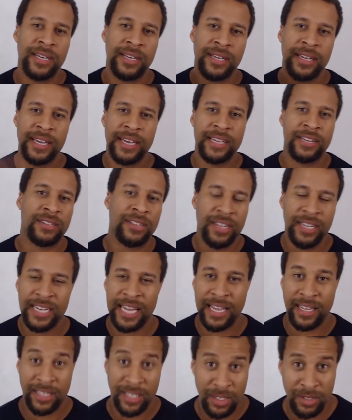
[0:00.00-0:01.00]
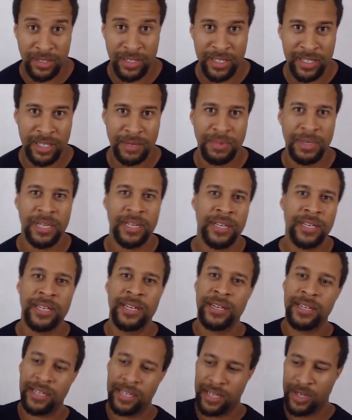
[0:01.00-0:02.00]
and you're looking at YouTube,
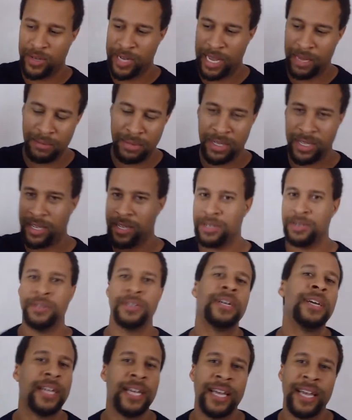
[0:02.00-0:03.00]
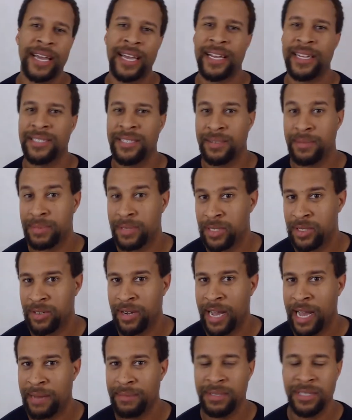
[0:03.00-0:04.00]
go down below and
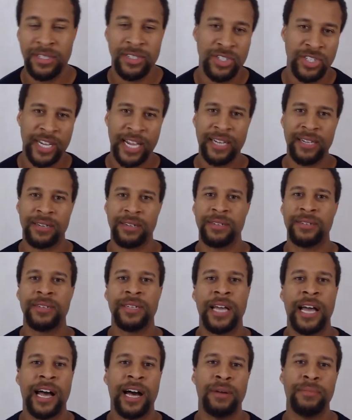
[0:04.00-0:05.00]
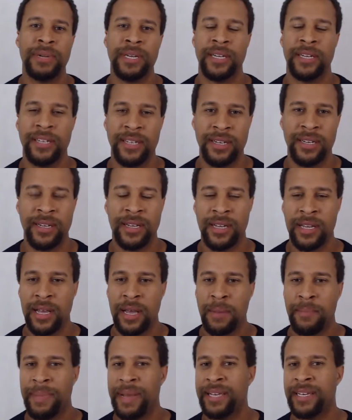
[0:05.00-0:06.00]
subscribe to the channel. I'll be
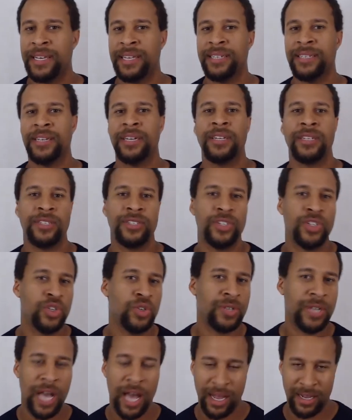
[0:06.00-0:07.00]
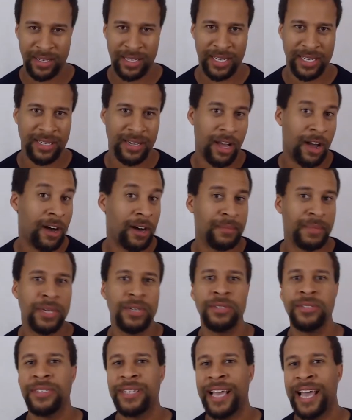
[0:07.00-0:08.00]
making new content
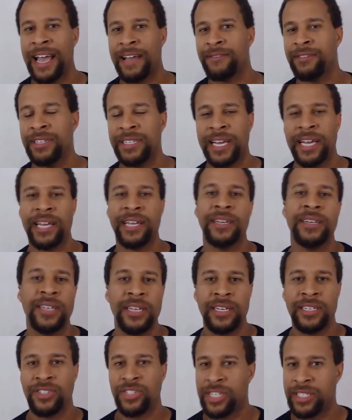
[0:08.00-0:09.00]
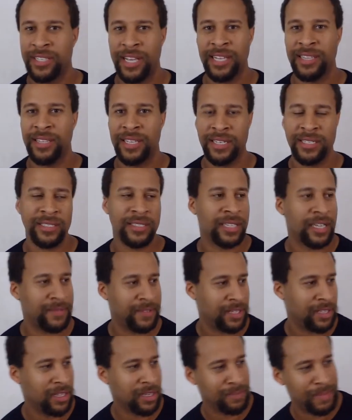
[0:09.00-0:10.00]
almost every day, just like this. If you
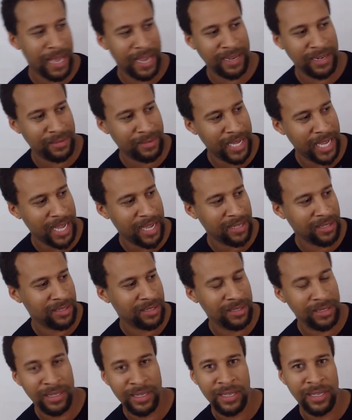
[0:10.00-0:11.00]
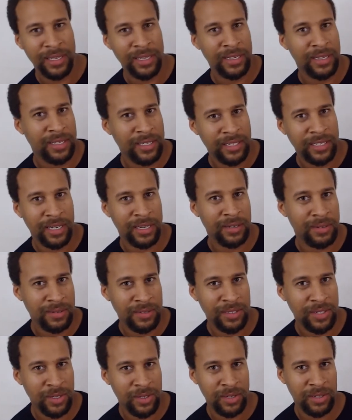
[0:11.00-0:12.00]
look back in the past, you know,
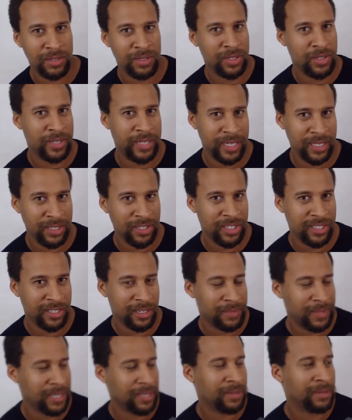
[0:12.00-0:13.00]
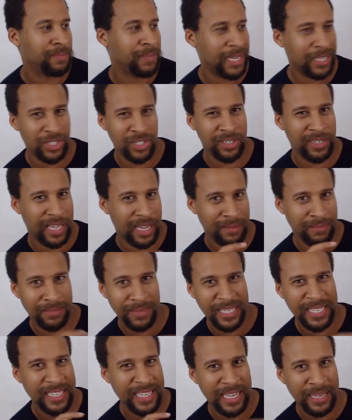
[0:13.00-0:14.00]
do a little due diligence on me, make sure that I
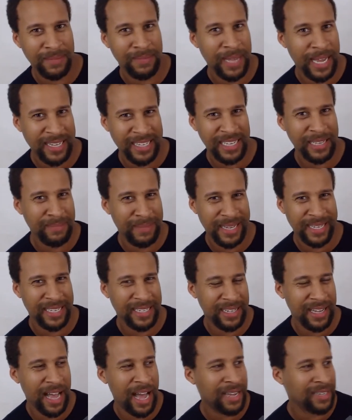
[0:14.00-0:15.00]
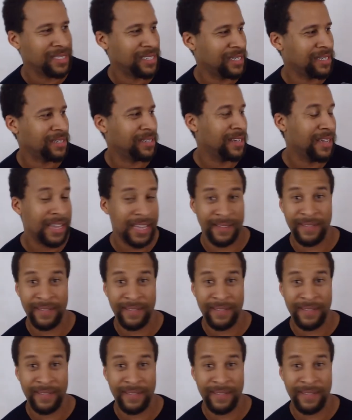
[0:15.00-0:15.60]
keep I keep making content. If